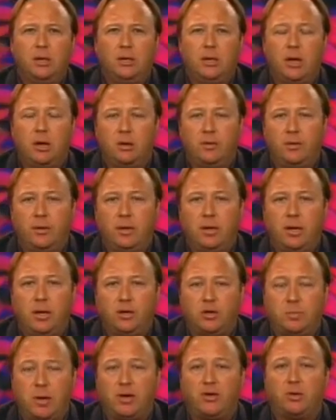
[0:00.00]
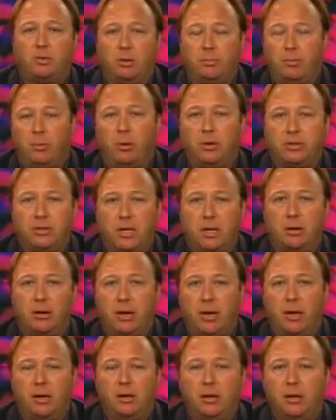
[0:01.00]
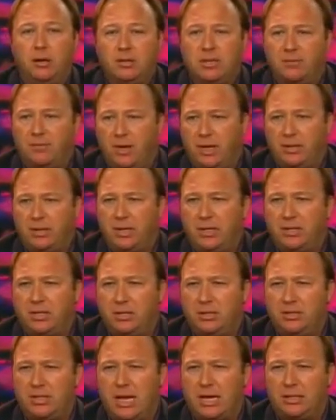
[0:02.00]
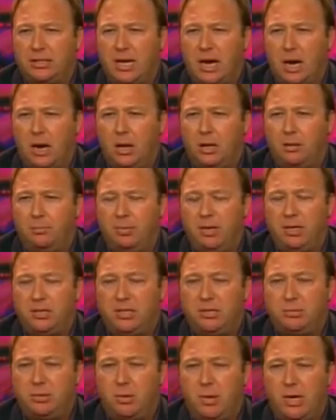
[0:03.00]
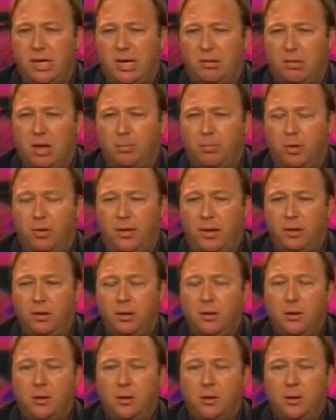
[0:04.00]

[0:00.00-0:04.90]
You go to the special reports area. So I forget the exact title of the piece, even though I came up with it.